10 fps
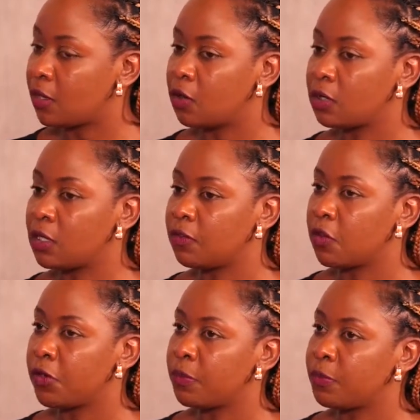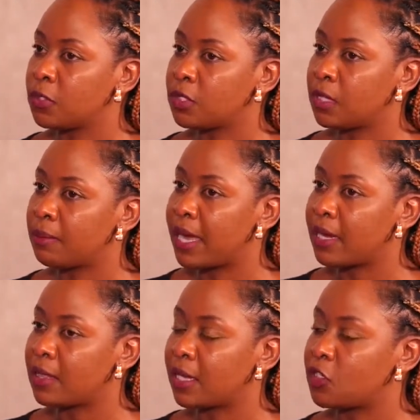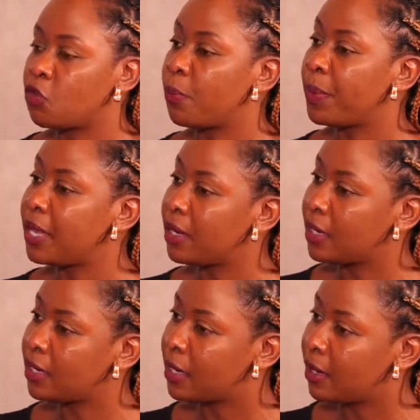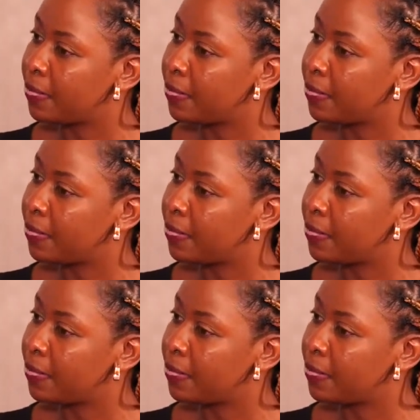or you put in money that you may need